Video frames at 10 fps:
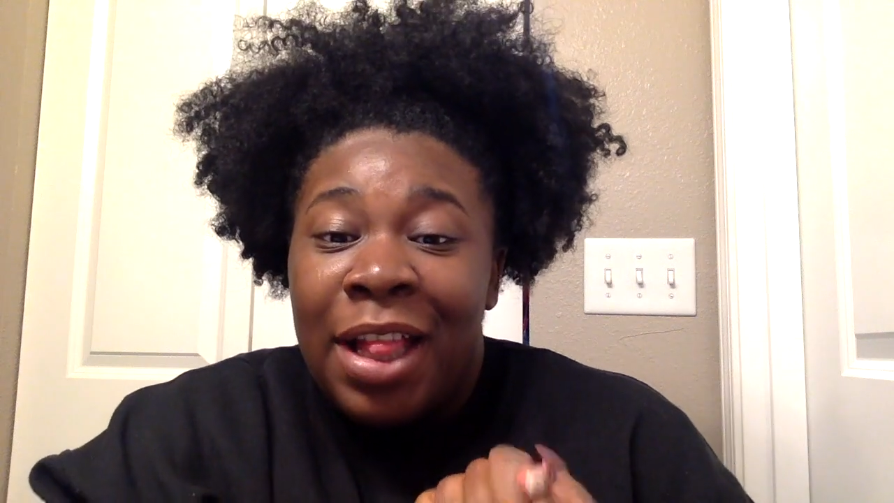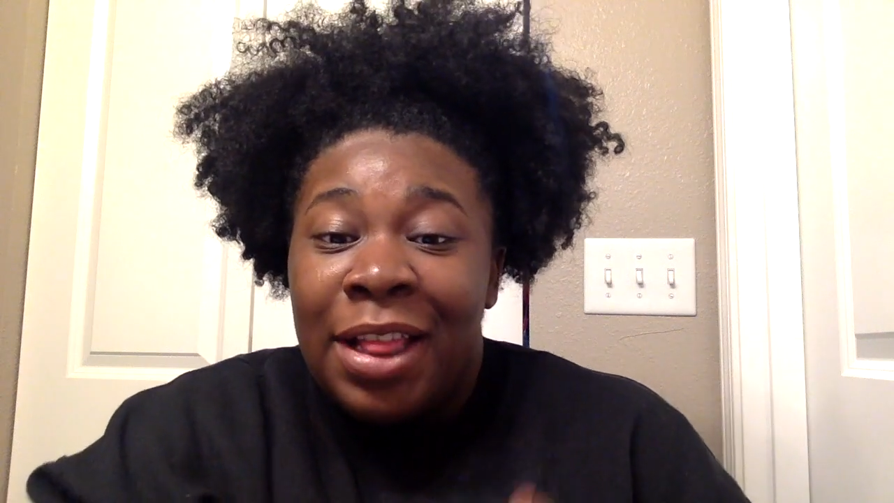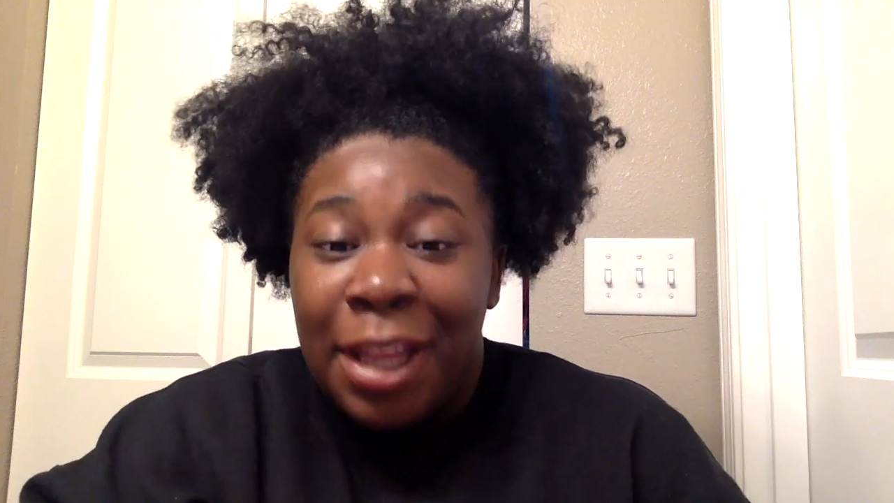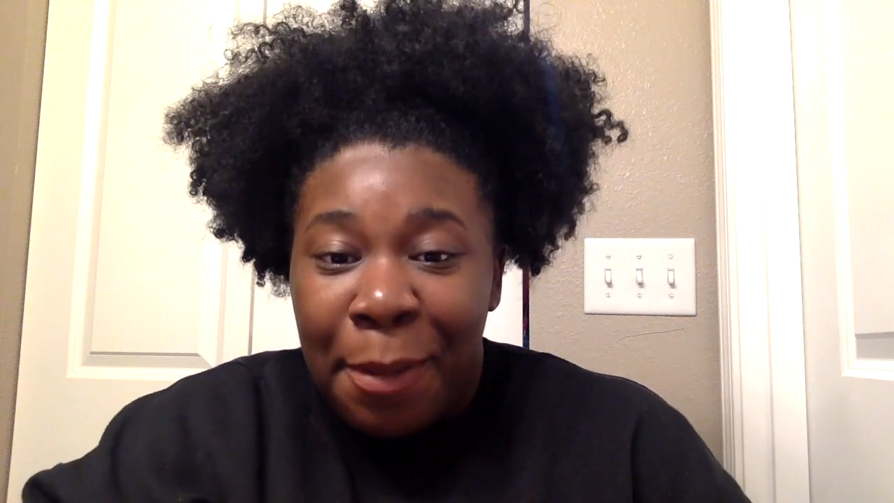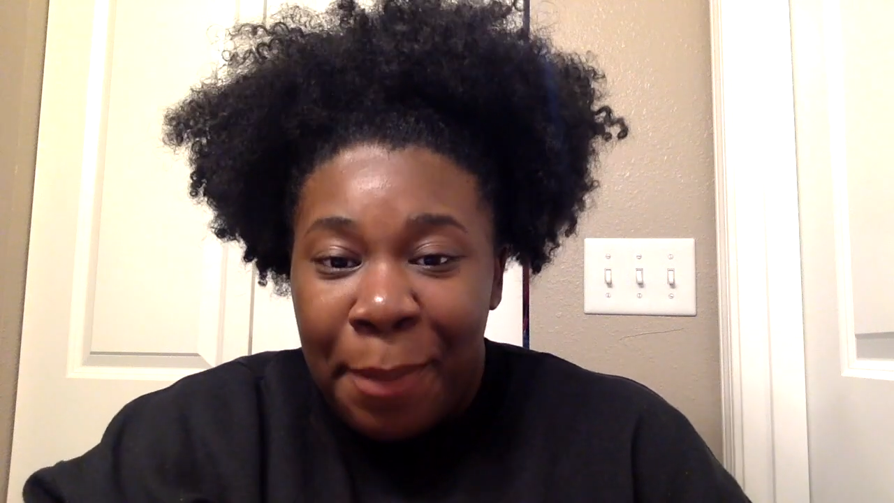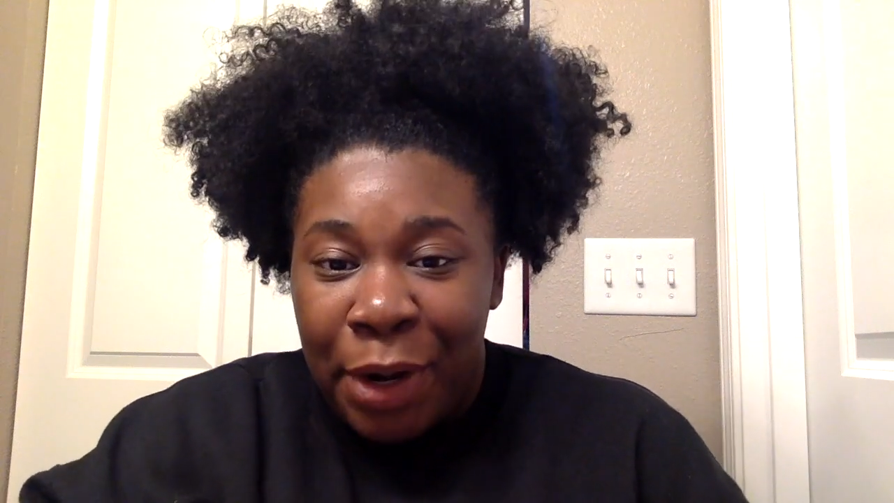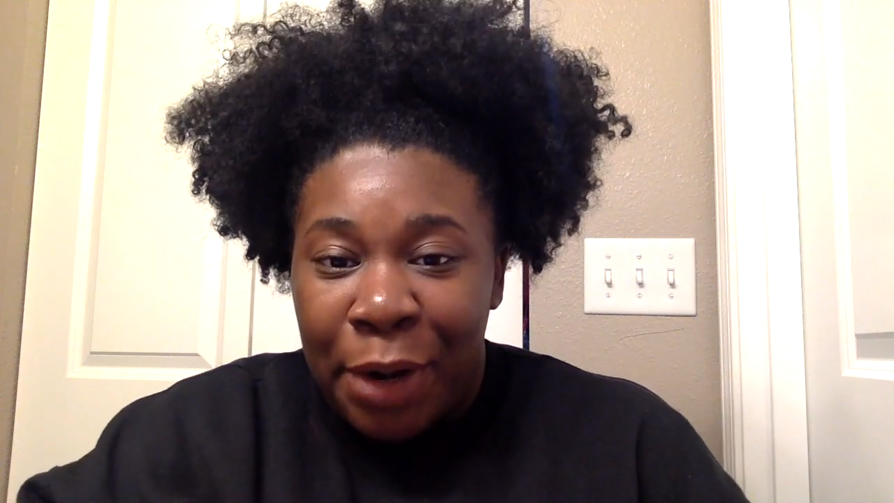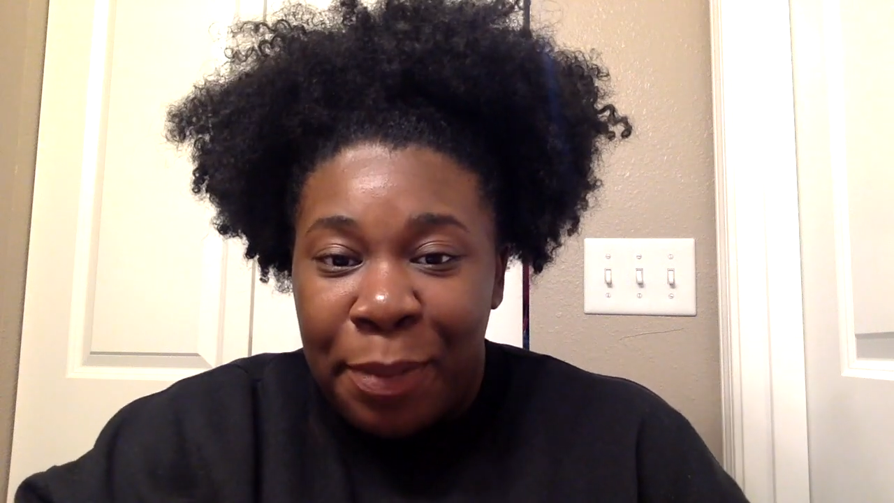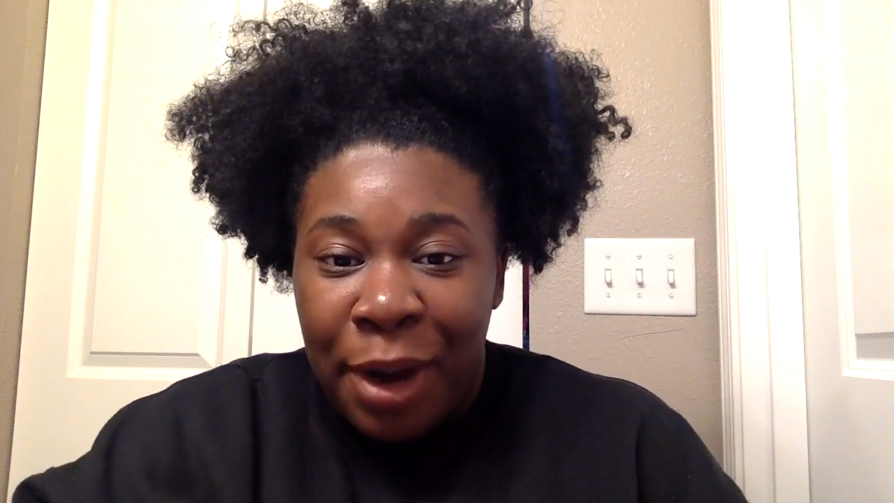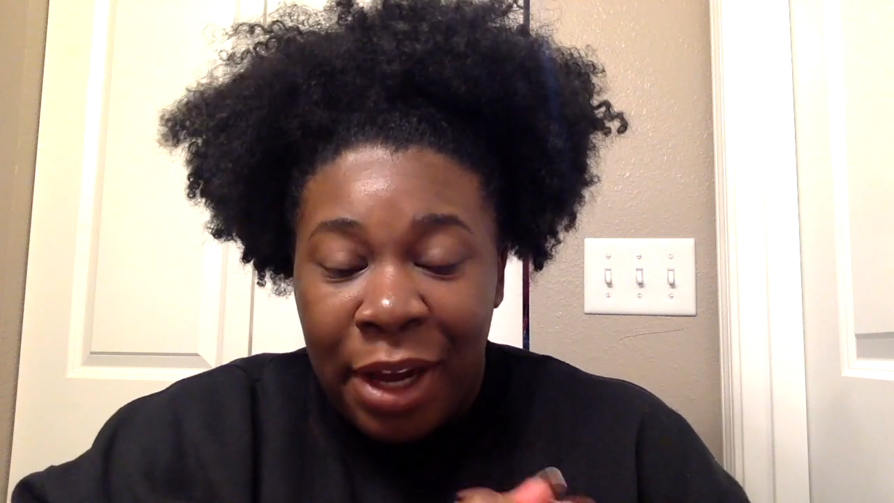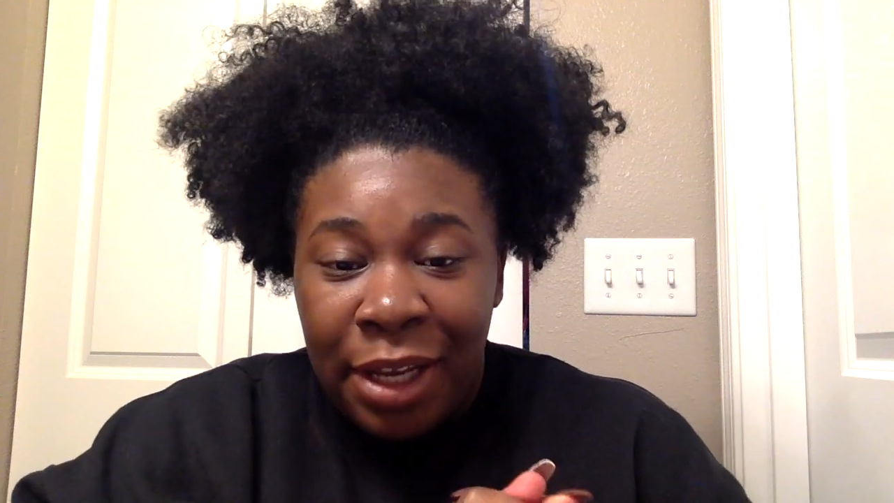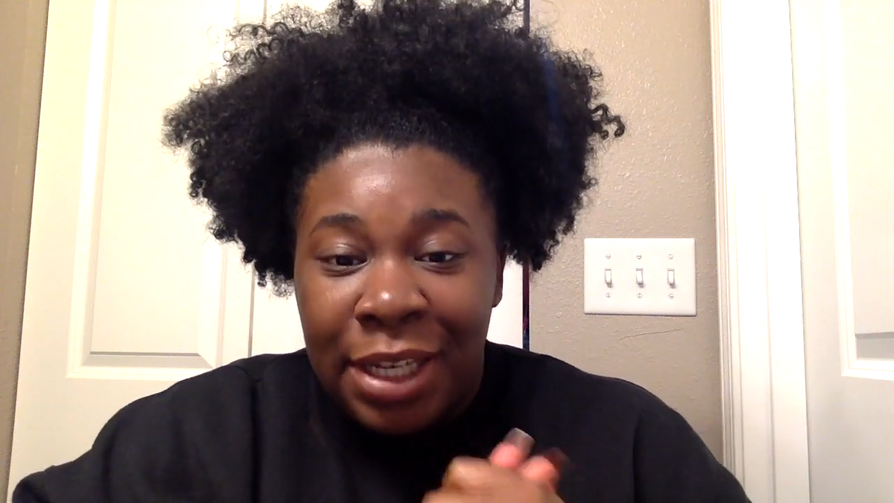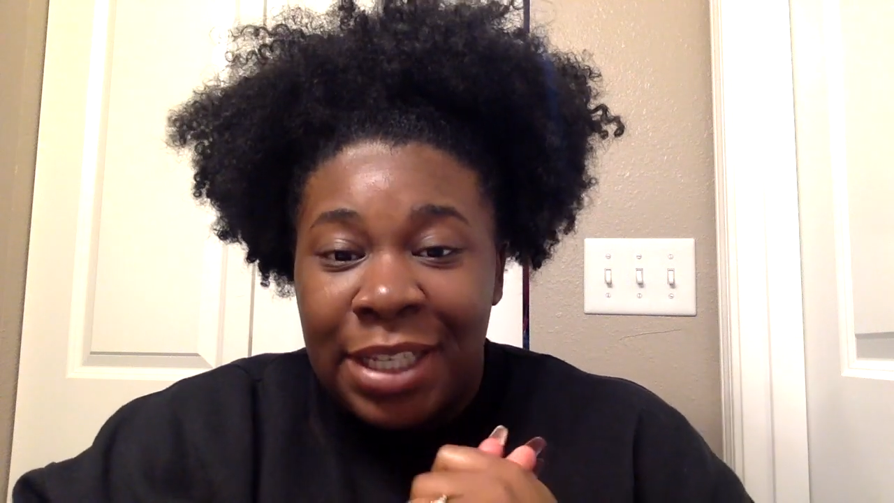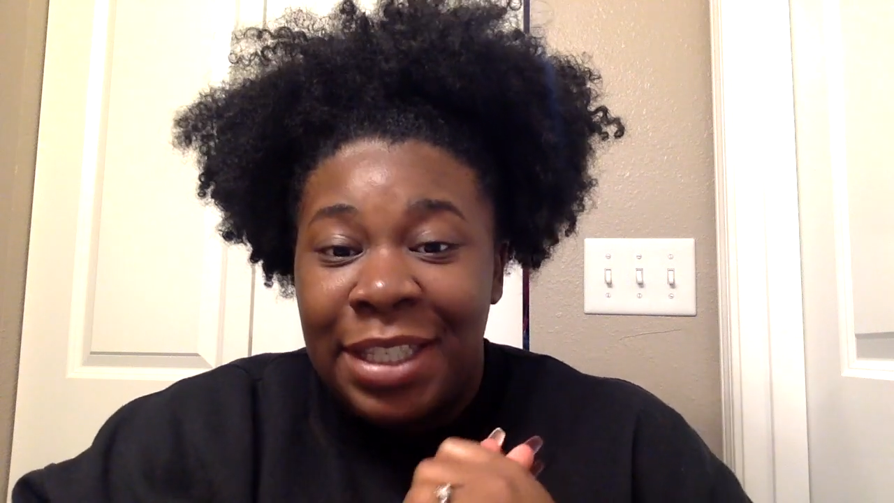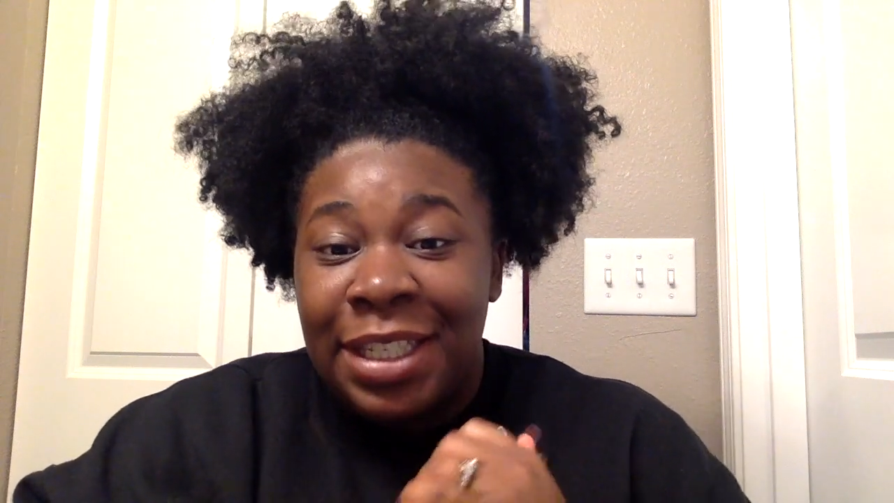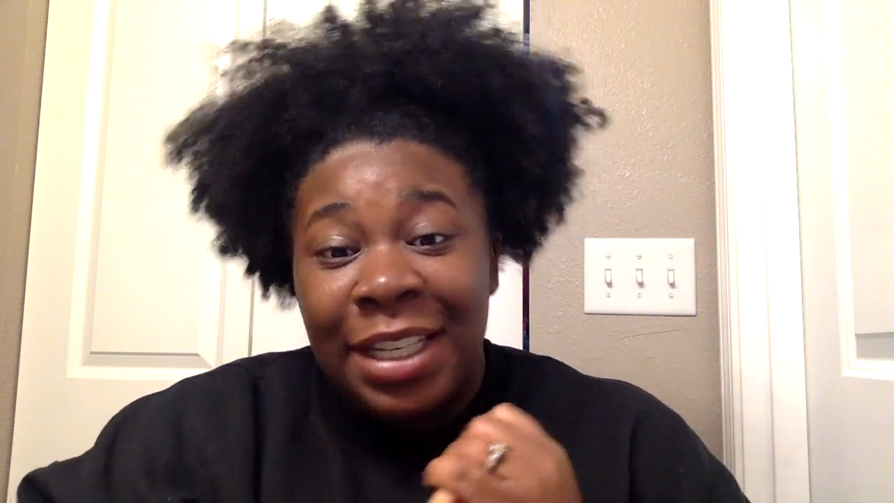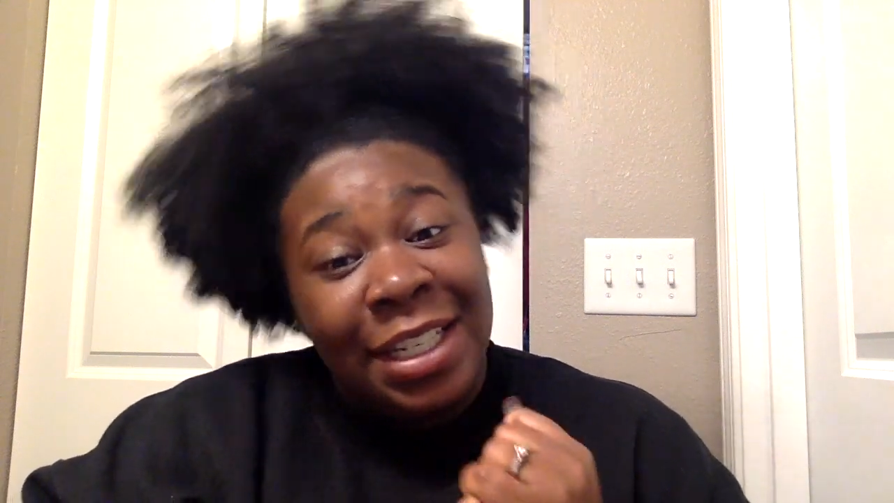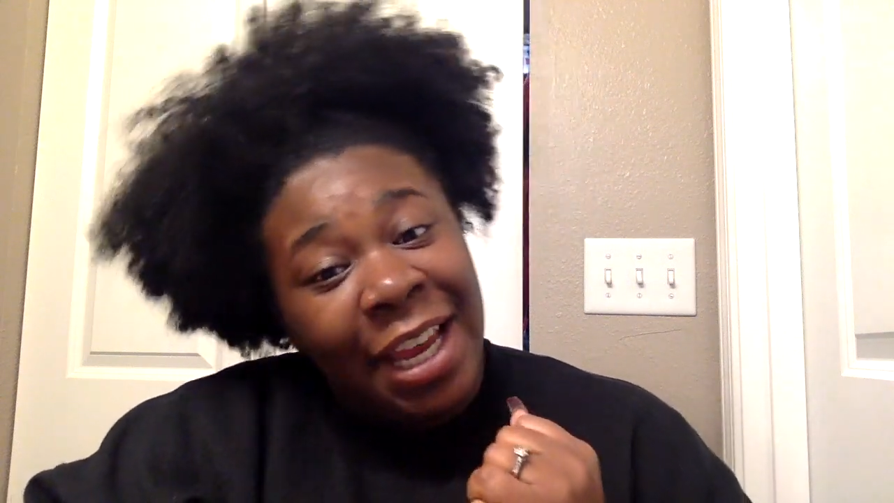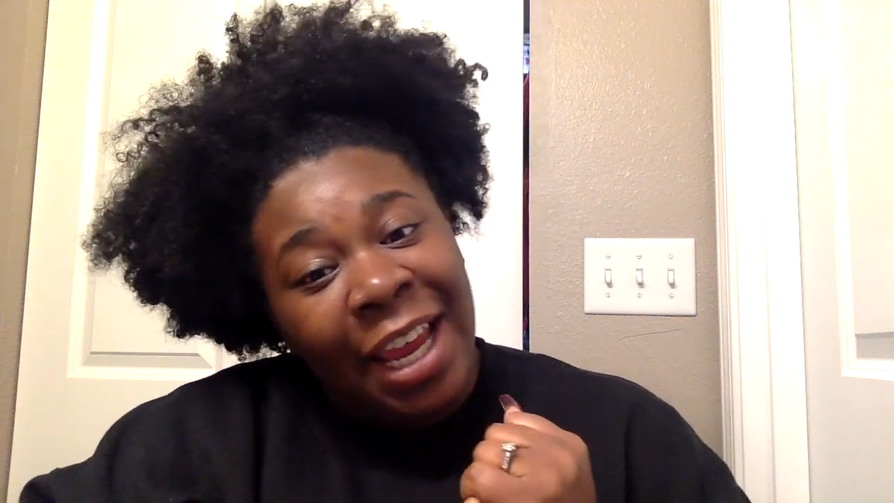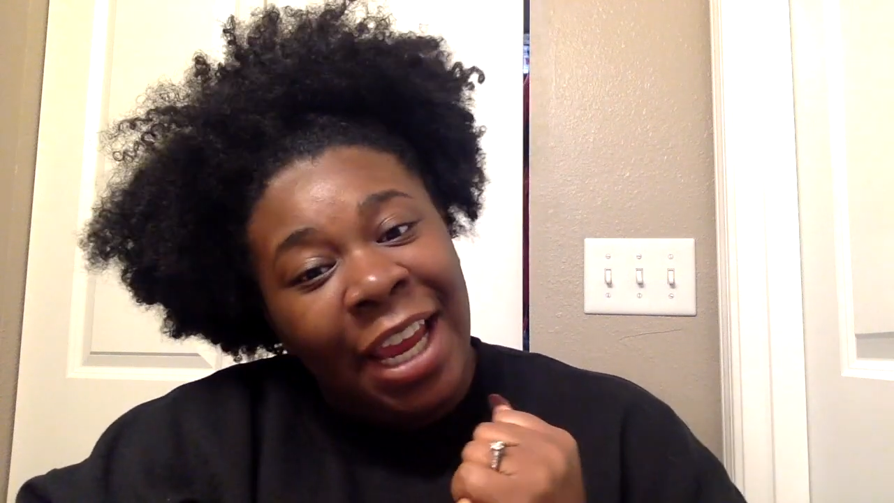Lip Bar products
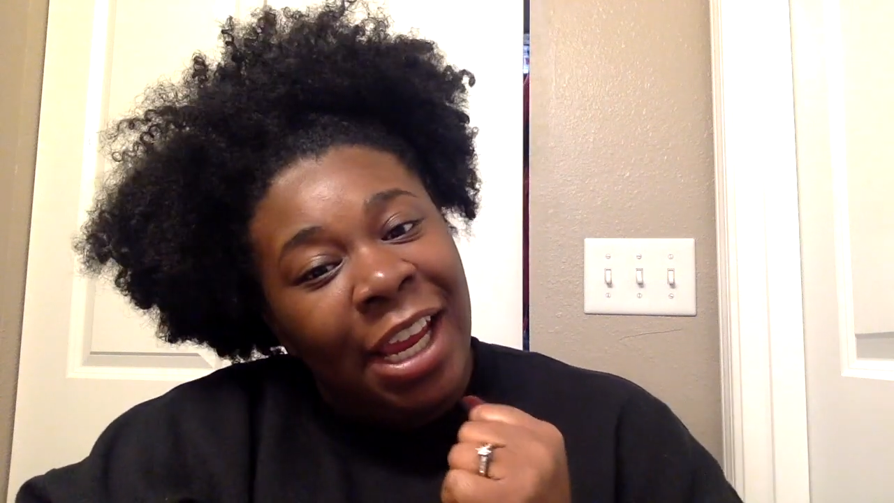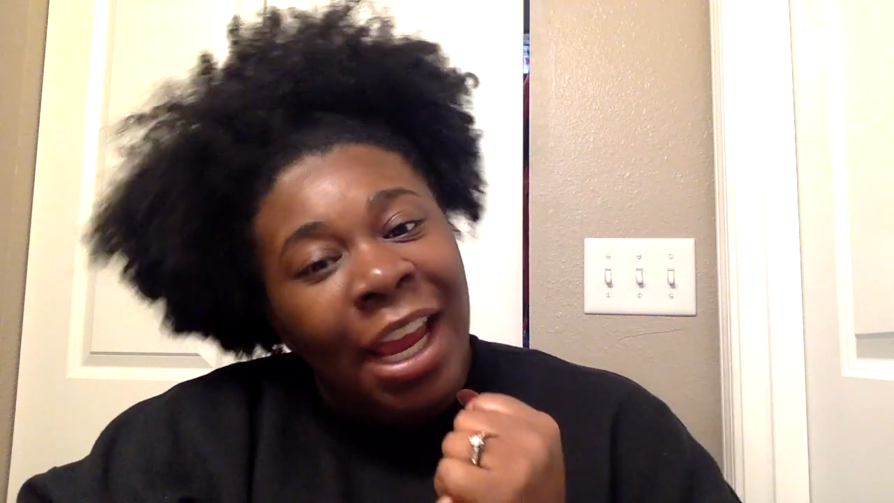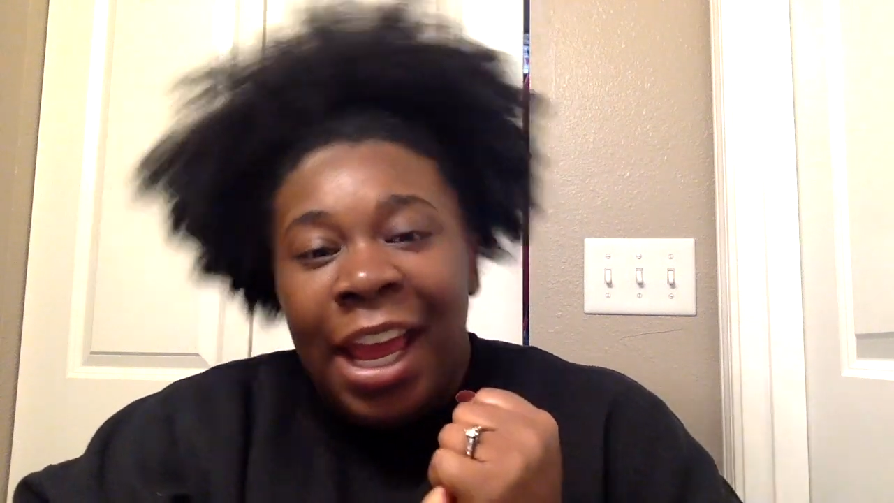today.